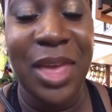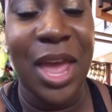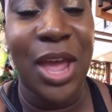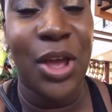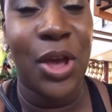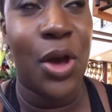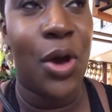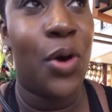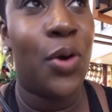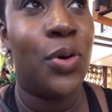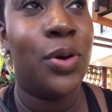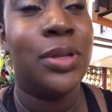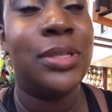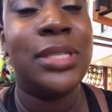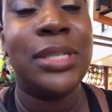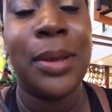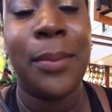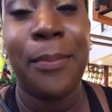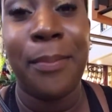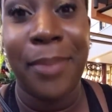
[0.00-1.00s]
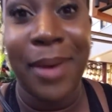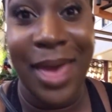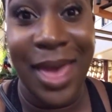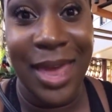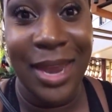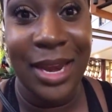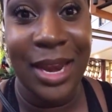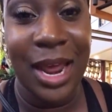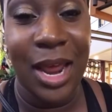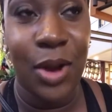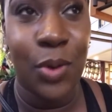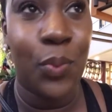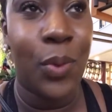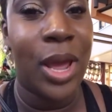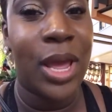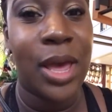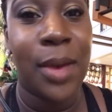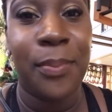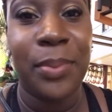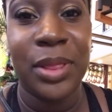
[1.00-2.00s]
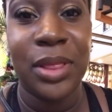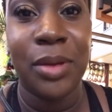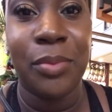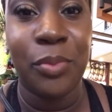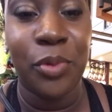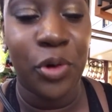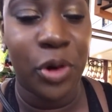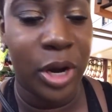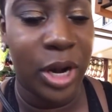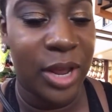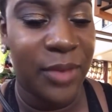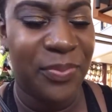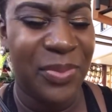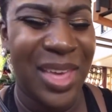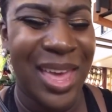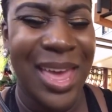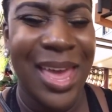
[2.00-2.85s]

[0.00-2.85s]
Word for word: and go to bed and wake up in the morning.